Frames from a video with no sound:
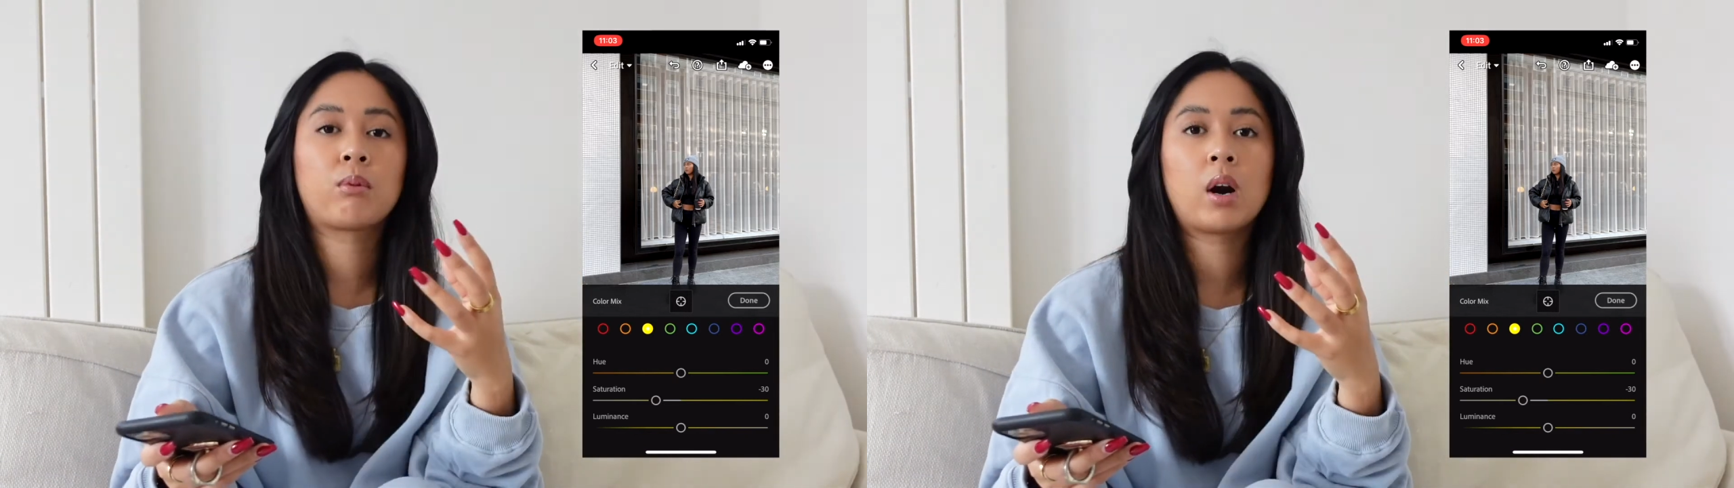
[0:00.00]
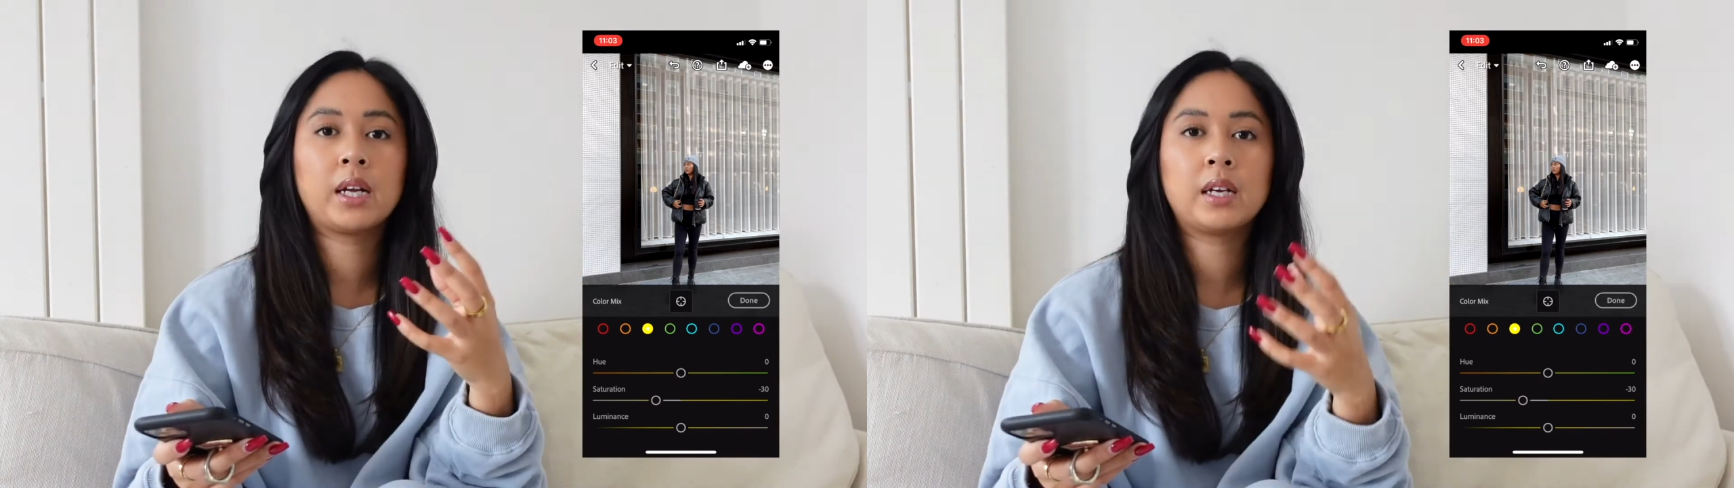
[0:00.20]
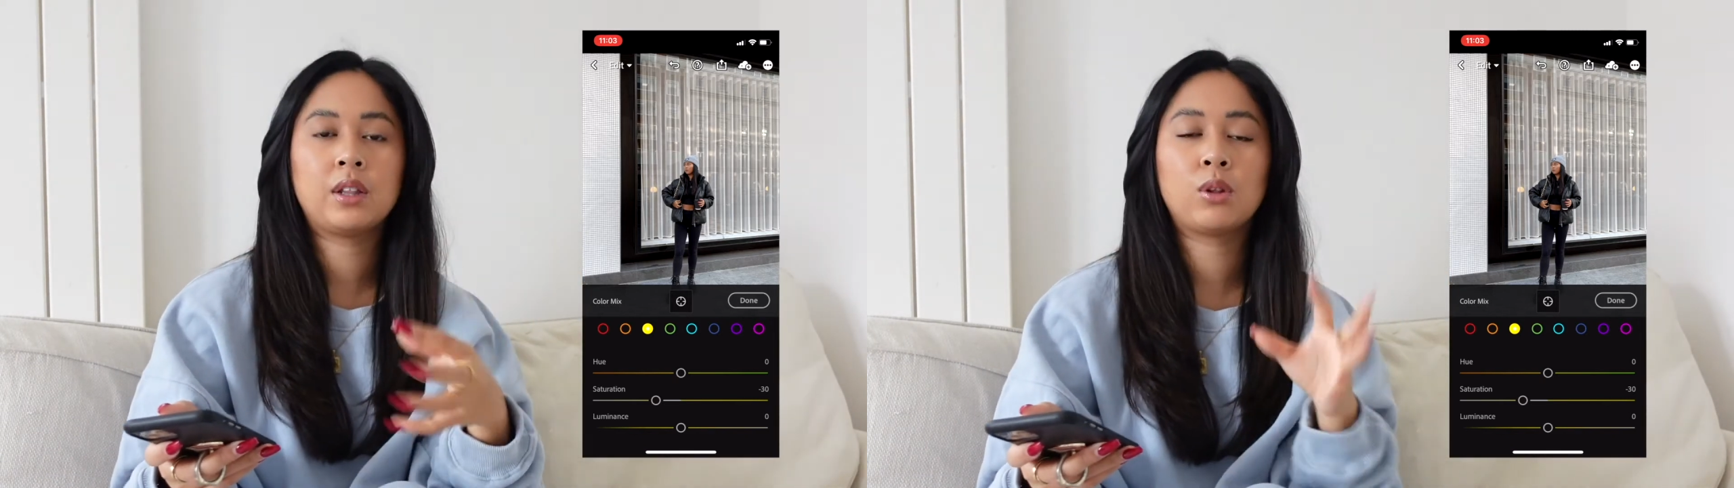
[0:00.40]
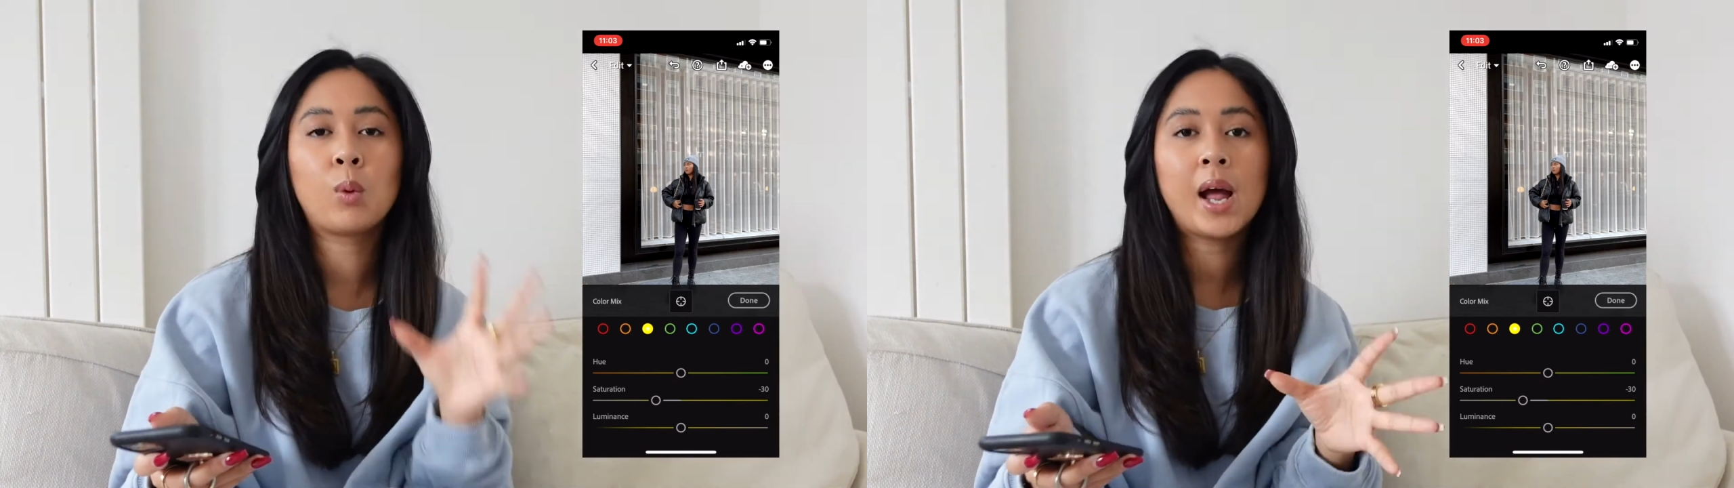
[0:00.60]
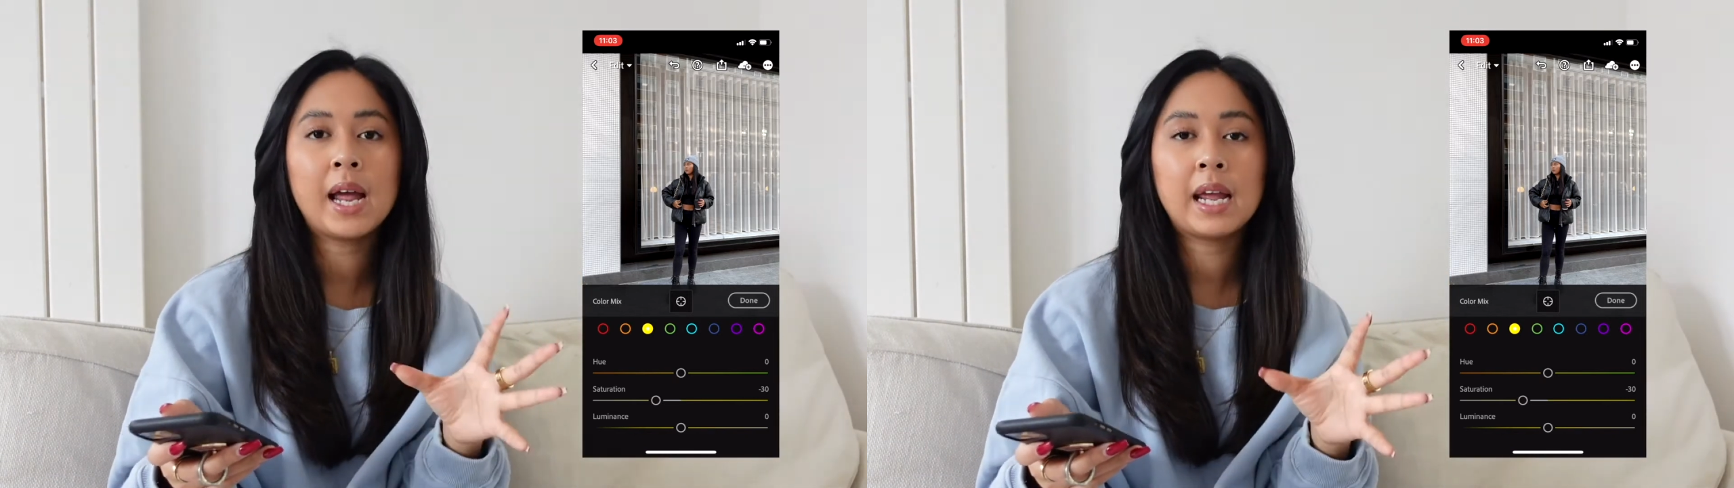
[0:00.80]
bright and in the
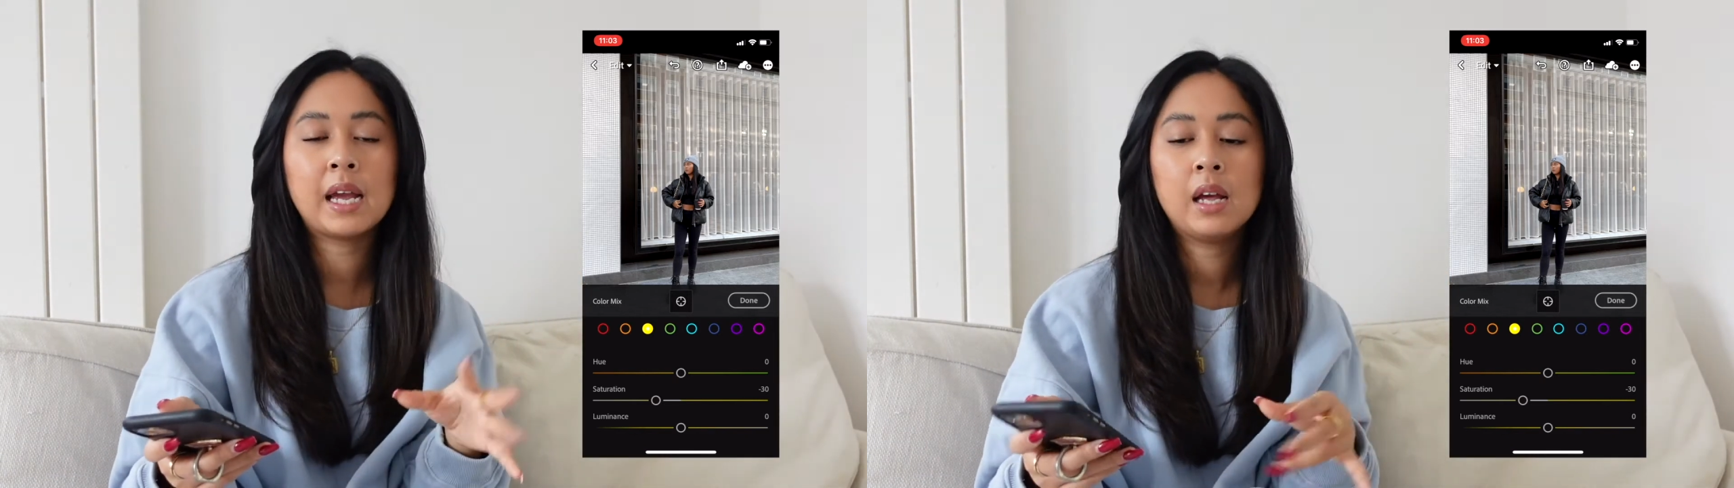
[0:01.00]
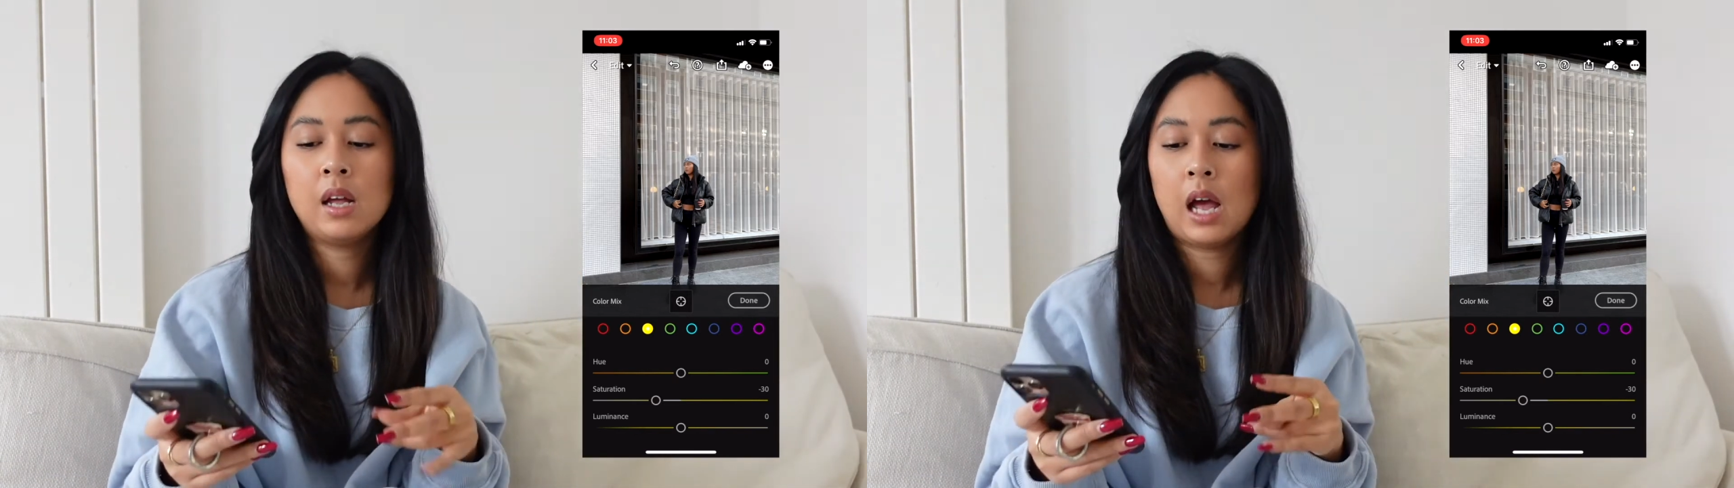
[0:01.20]
way.